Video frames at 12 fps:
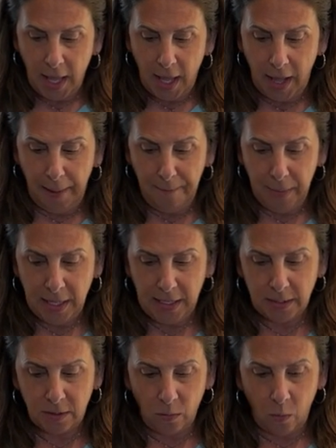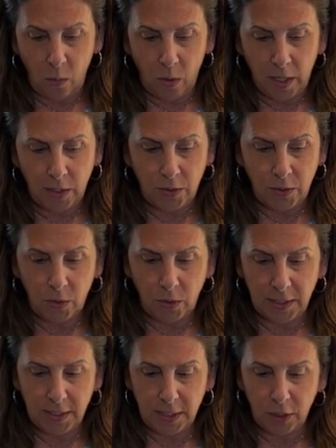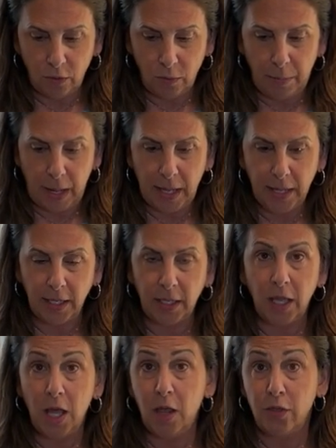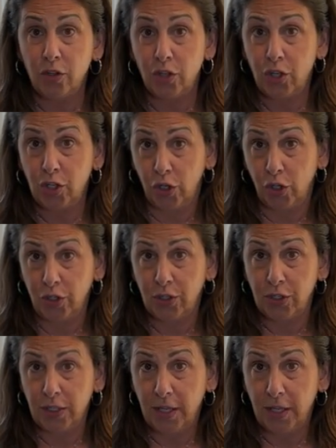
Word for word: I might want to consider buying the shirt